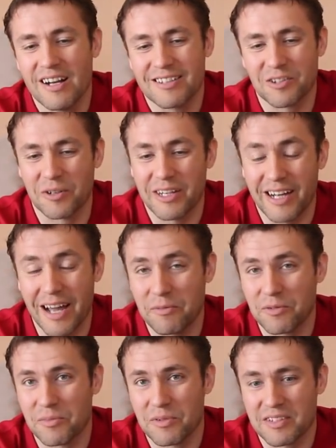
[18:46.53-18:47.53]
so he
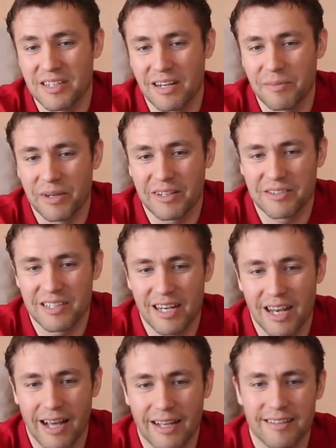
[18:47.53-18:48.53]
came to Brazil because he
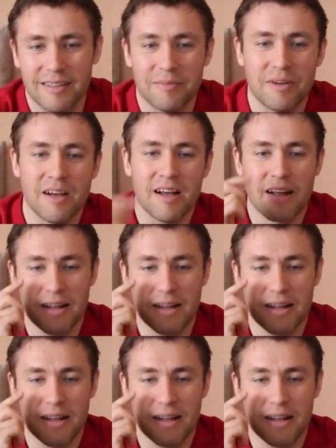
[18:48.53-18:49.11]
liked him